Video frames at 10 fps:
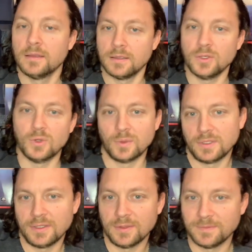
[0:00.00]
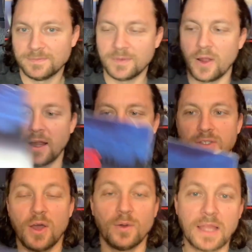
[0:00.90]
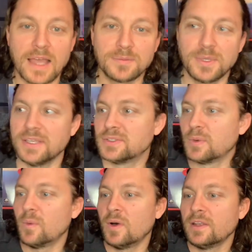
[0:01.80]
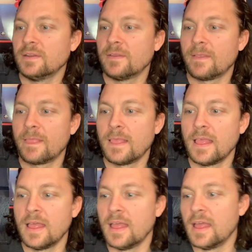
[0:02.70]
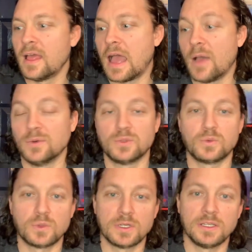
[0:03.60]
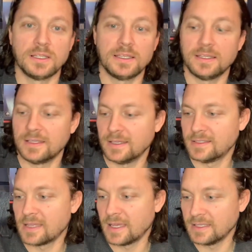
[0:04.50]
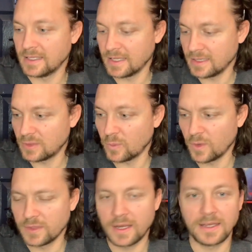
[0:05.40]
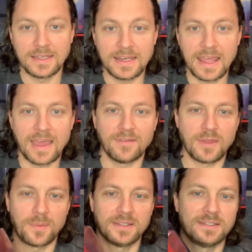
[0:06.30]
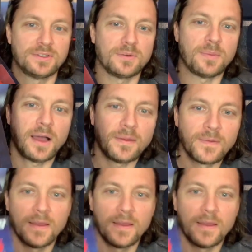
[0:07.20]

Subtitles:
You know what to do. All right, so last piece, the one I was really excited to get, the one that I didn't have that my sister bought.